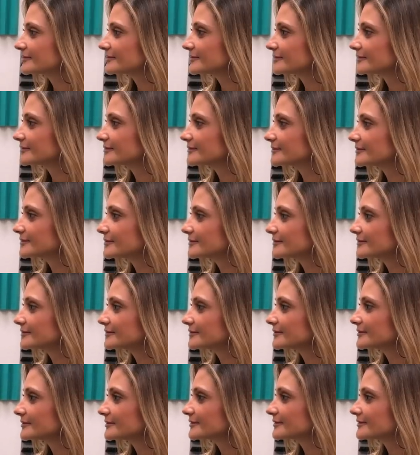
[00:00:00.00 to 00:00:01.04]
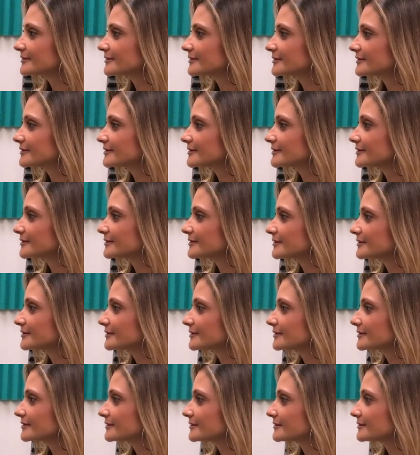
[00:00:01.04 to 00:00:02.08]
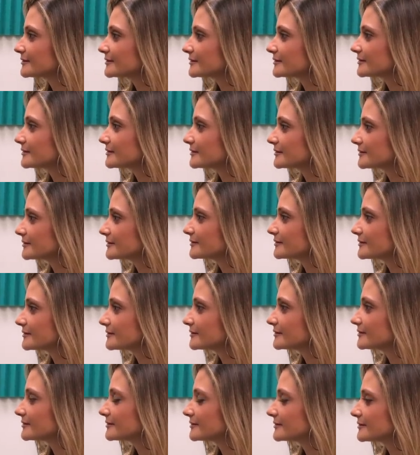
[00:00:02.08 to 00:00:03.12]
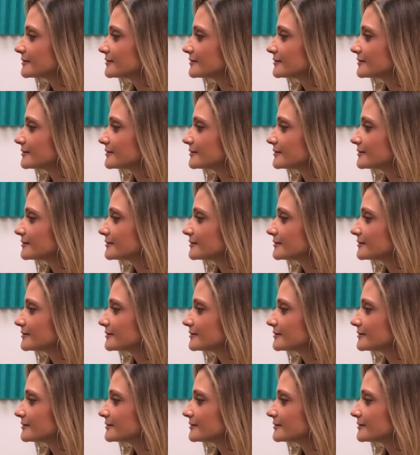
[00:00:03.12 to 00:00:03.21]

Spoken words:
(silent)